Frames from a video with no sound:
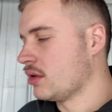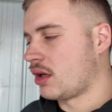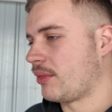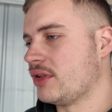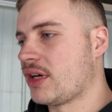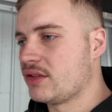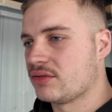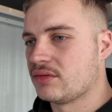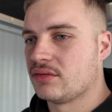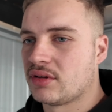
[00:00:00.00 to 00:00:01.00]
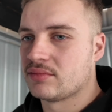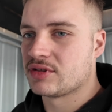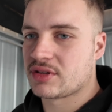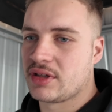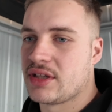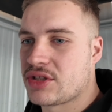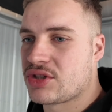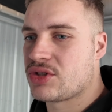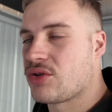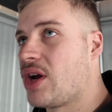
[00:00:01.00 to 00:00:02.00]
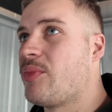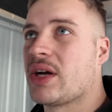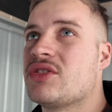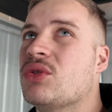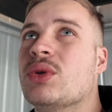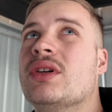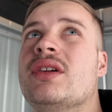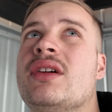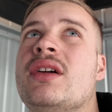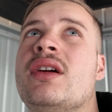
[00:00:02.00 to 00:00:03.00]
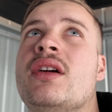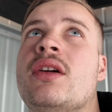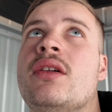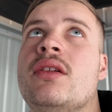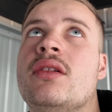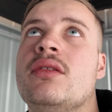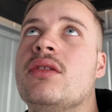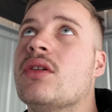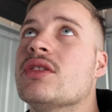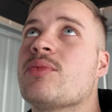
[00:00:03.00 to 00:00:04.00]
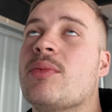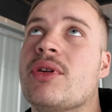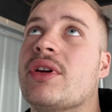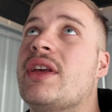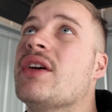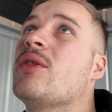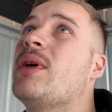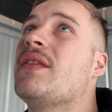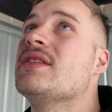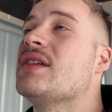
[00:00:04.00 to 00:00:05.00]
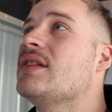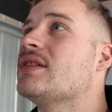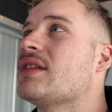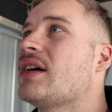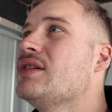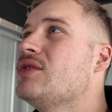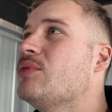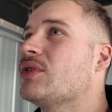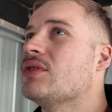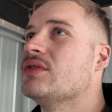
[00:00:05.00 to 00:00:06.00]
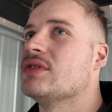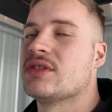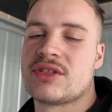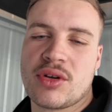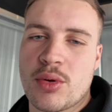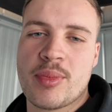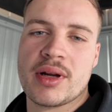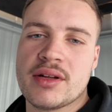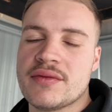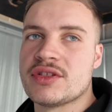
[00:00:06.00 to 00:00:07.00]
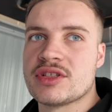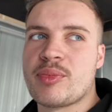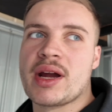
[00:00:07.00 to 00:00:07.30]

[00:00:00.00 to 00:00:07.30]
I mean, day 2, I'm just going to get straight back to it. You guys probably don't care about this at this stage because it's so repetitive, it's just